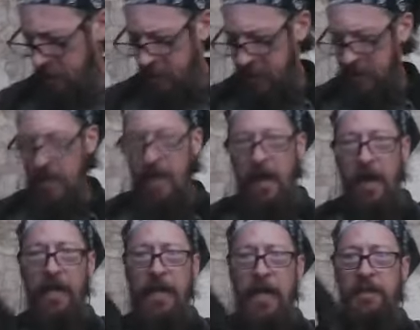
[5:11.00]
the reading.
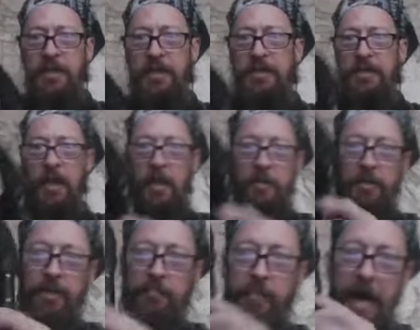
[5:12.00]
I got this
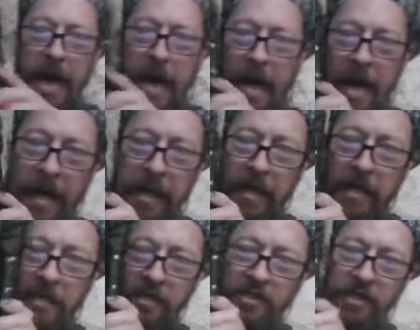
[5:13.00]
lovely bag.
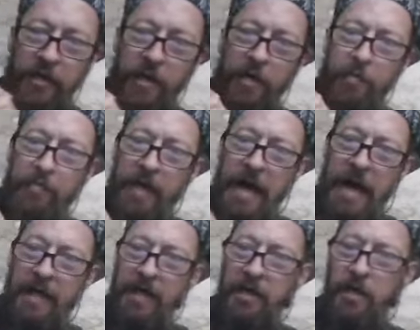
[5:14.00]
It's a hip
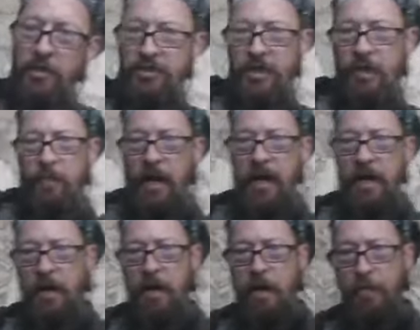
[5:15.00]
bag. It goes on my
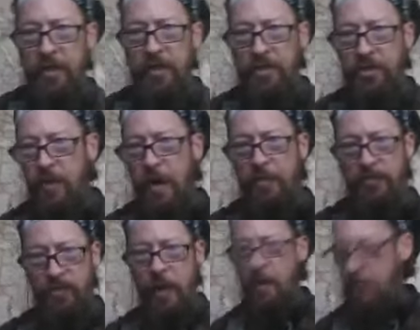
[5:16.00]
hip and it
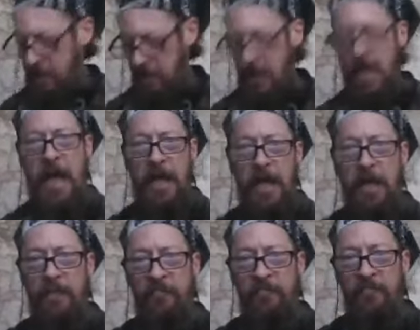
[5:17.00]
straps around my leg.
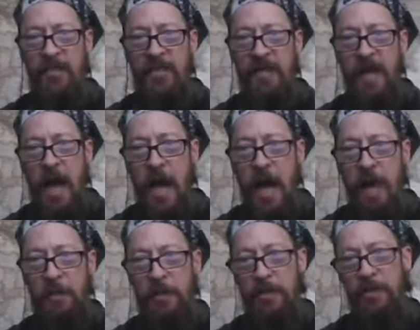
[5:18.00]

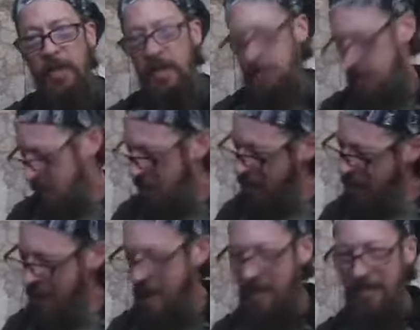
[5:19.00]
Yeah, if you'd like,
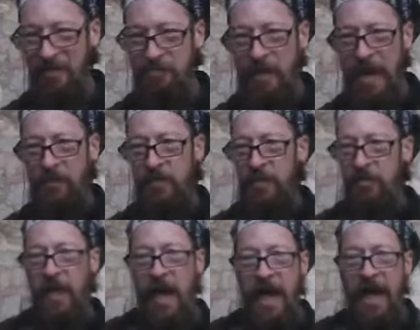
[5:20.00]
yeah, like battle
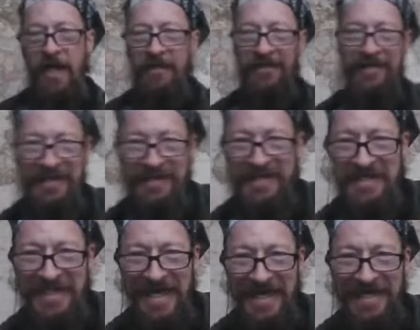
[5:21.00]
gear. And look at
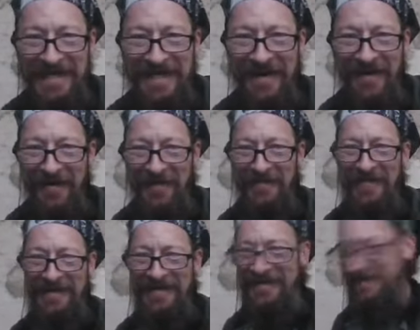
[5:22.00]
this AD. Oh my